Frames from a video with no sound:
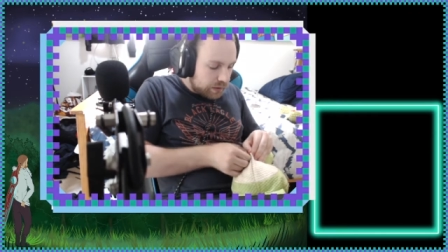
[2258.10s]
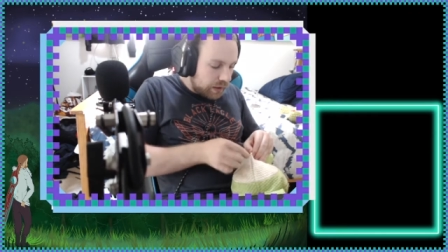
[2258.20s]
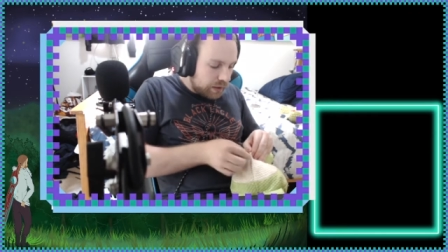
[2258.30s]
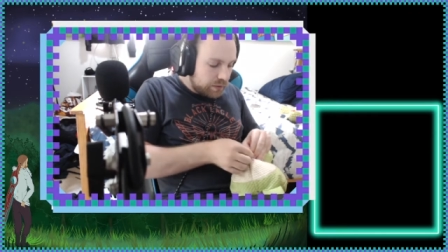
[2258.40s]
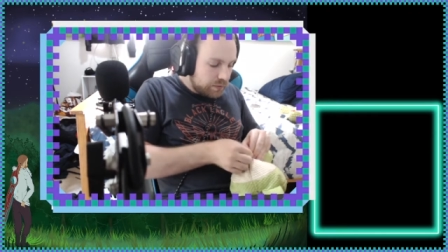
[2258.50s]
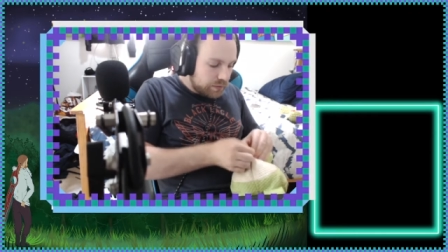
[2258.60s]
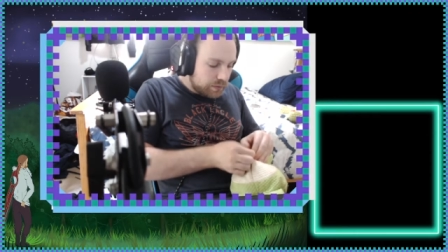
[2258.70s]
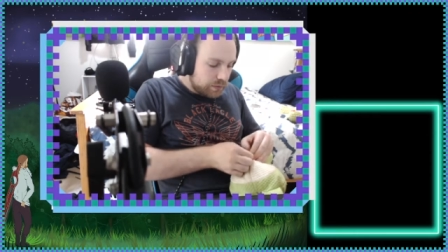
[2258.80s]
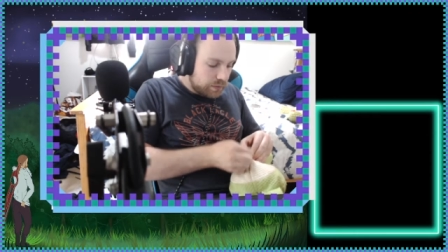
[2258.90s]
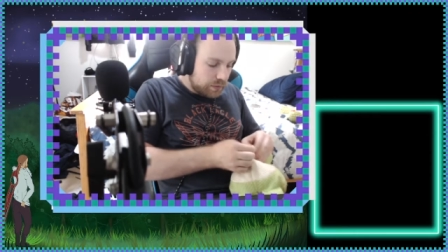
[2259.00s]
And
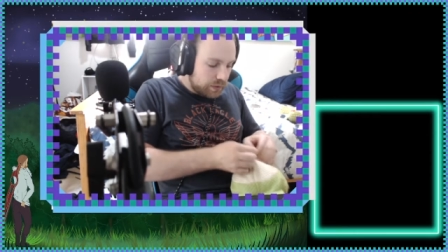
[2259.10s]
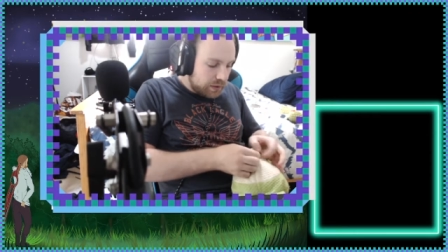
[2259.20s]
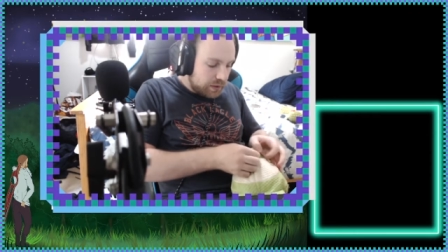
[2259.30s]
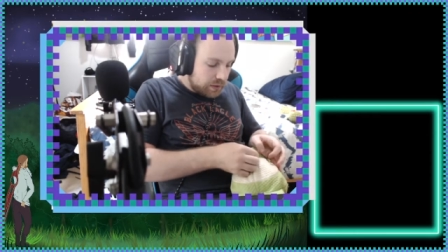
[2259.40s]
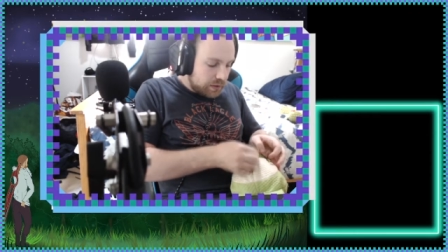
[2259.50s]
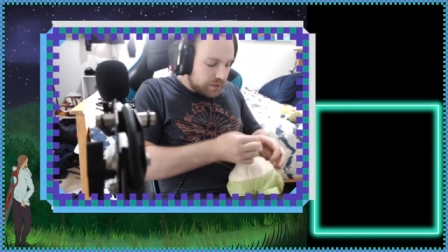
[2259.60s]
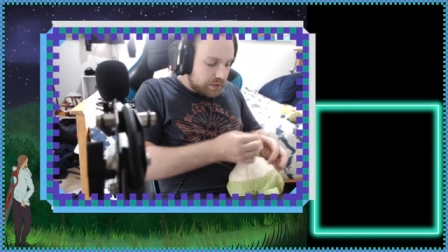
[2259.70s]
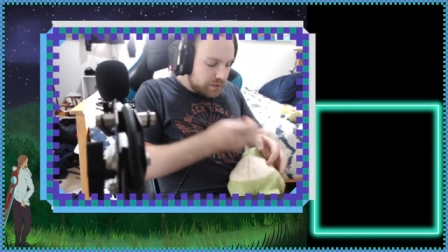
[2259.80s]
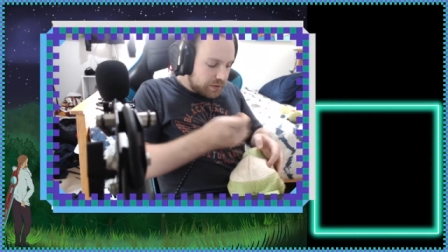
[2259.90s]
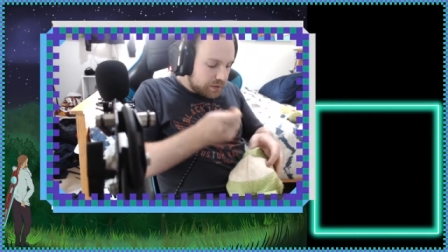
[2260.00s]

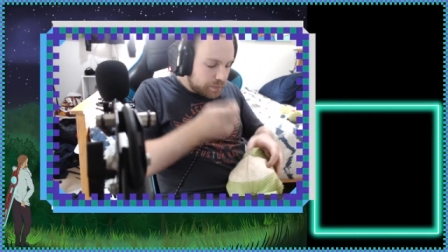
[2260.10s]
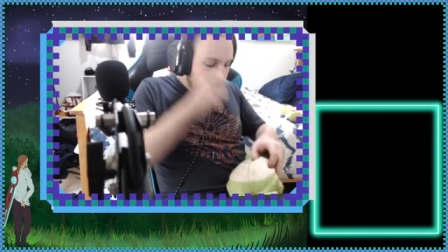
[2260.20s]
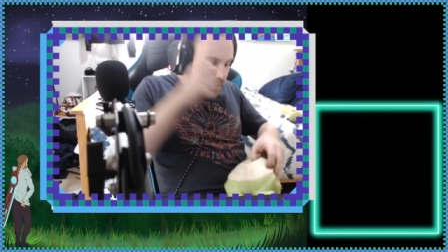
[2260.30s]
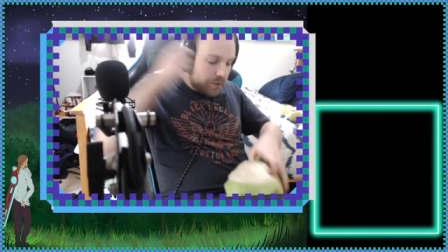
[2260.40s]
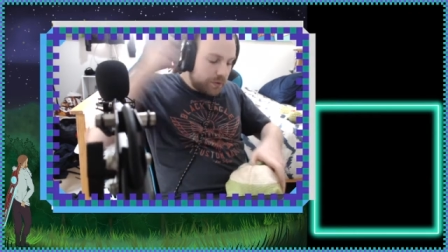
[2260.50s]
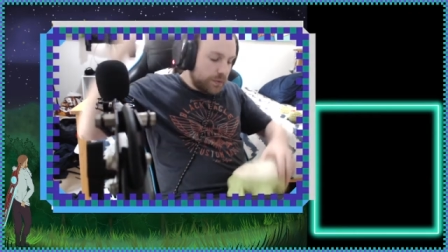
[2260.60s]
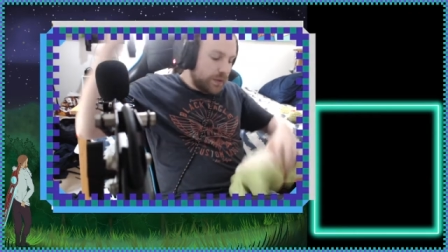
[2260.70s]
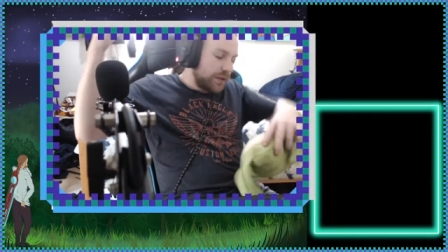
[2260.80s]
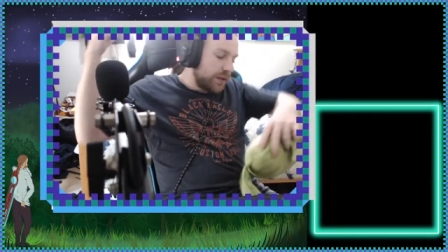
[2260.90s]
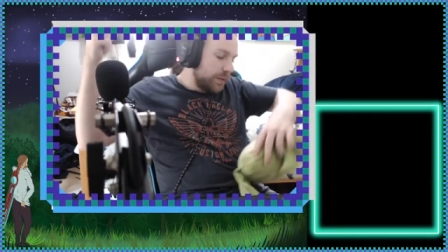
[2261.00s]
since this material is
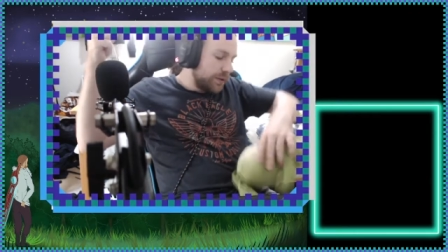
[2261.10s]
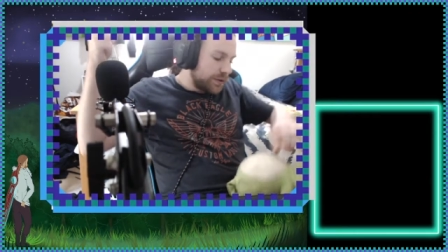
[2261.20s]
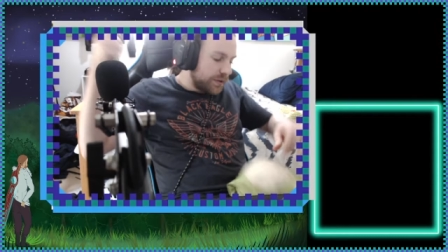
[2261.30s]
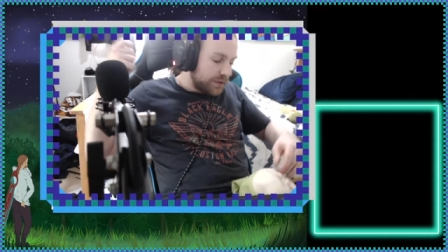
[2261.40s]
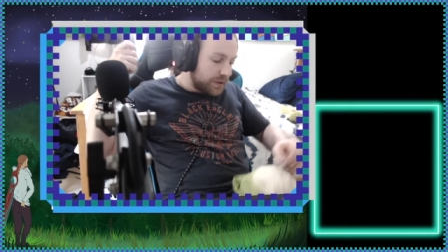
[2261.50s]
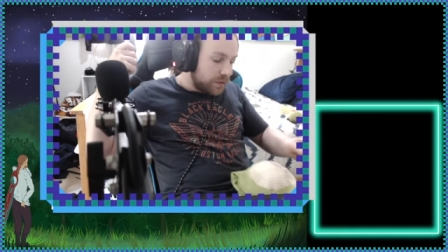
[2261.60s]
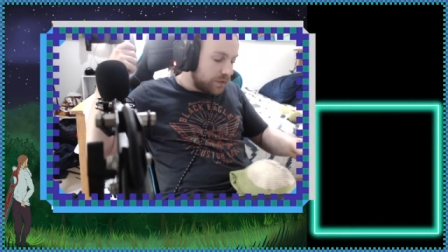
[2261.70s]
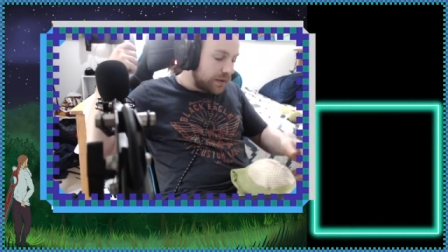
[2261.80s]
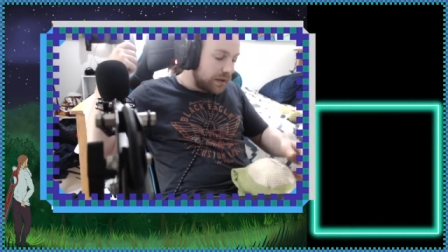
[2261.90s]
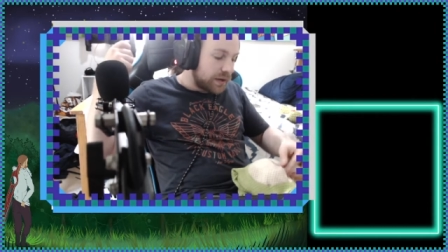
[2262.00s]
quite damaged, instead of
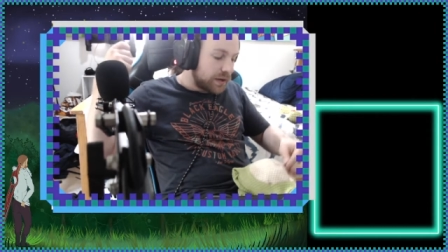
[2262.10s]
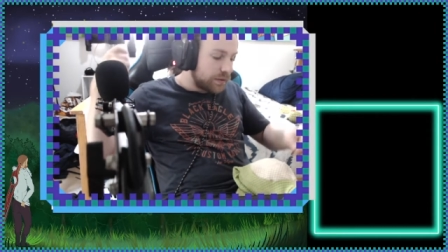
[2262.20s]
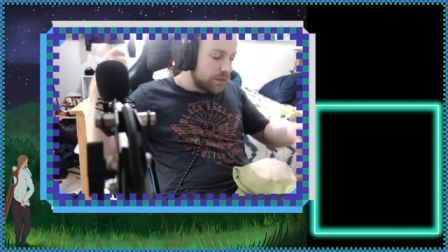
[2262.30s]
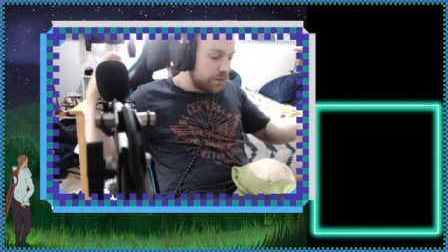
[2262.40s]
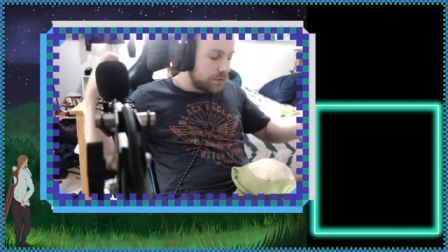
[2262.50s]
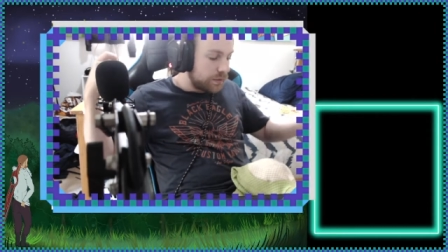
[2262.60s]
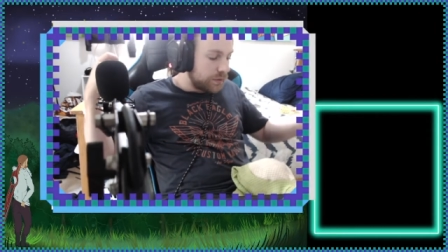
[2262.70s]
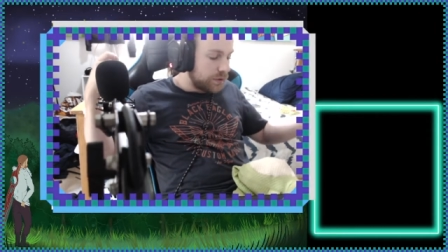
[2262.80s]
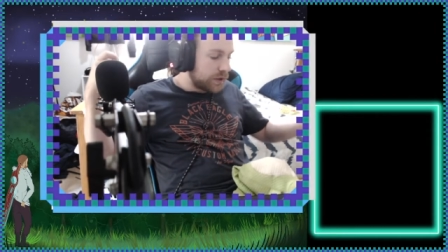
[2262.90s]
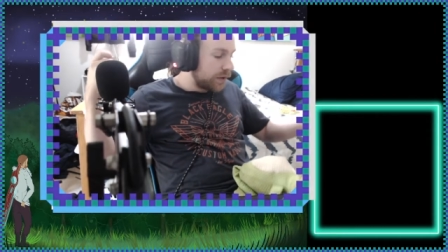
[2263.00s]
a ladder,
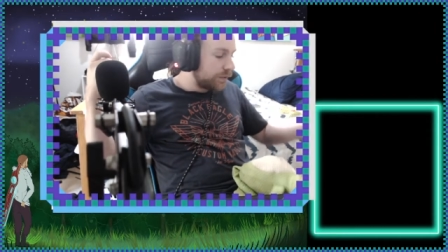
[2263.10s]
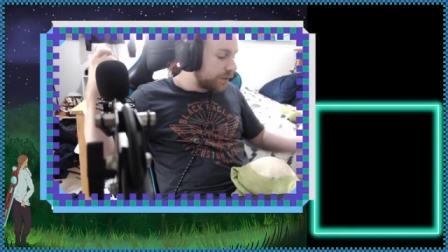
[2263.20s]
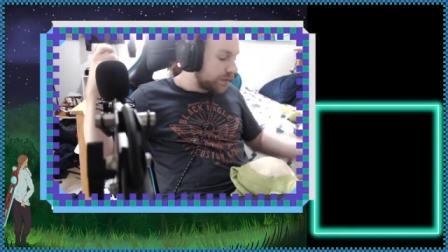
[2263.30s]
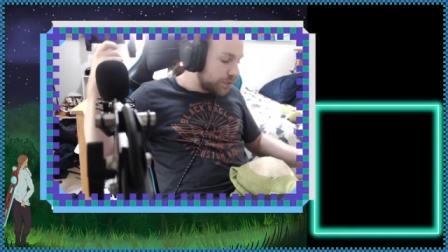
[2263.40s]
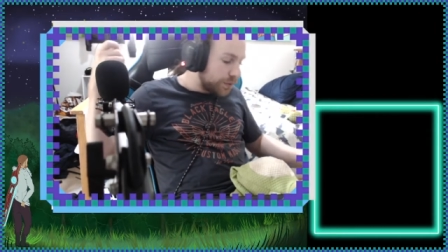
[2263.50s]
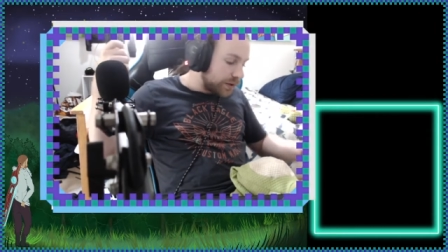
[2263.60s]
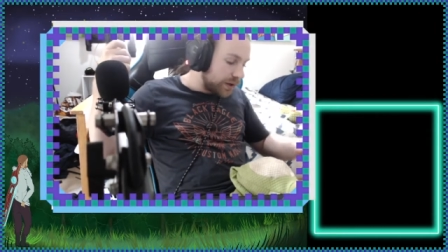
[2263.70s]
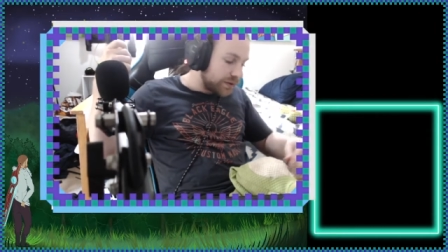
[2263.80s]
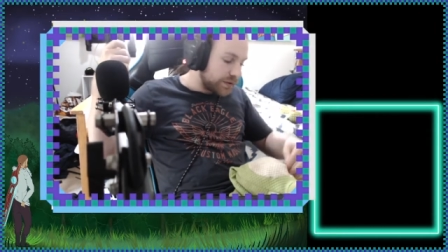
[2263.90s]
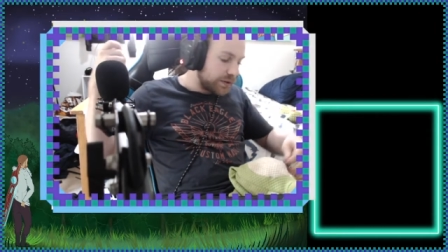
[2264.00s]
you can't really do a
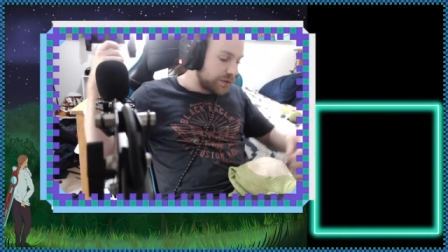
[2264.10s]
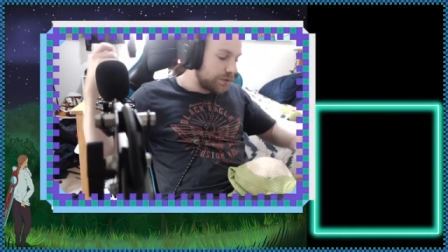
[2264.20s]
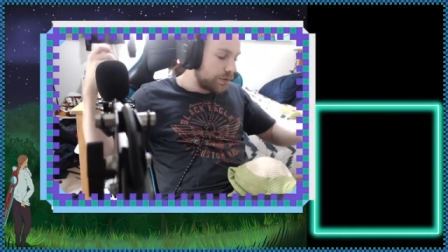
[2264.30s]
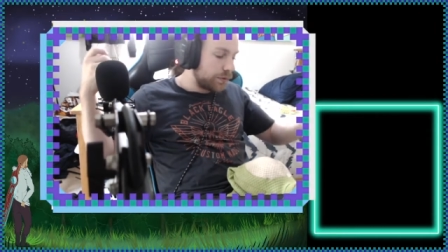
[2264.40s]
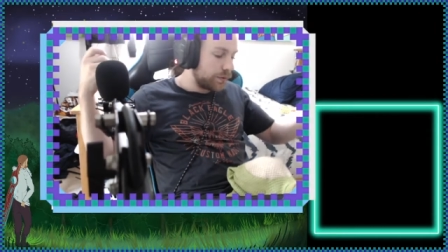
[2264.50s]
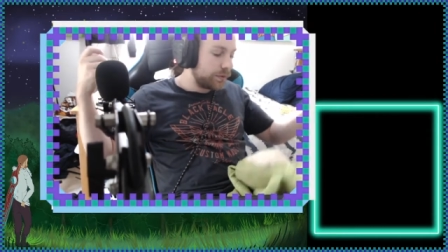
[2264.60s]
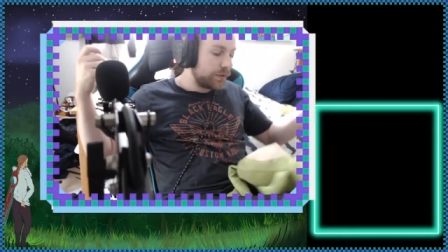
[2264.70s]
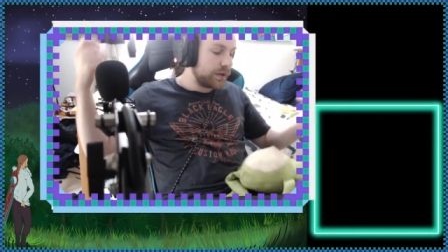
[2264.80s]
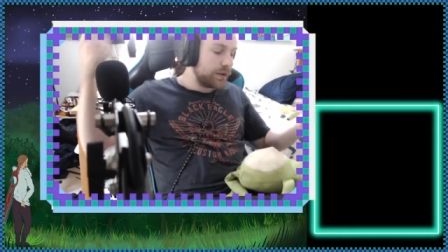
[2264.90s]
ladder stitch on